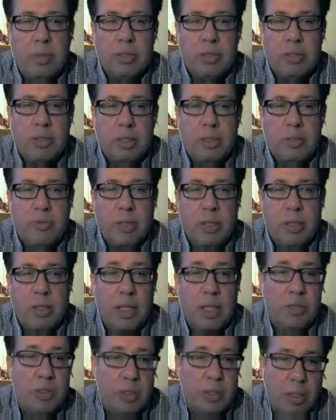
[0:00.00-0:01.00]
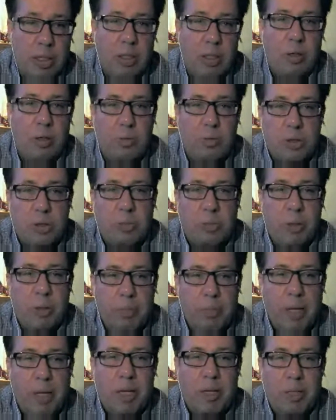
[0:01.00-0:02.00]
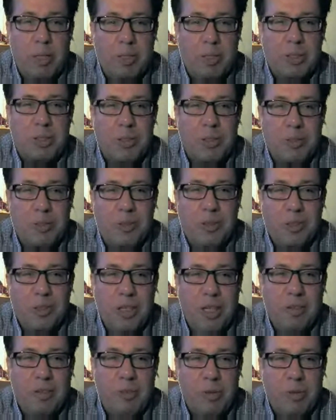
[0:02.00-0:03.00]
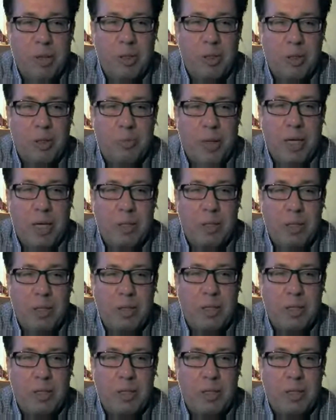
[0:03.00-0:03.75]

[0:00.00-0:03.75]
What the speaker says: That's fantastic. And I know some of your panelists, so you're going to have a very good panel.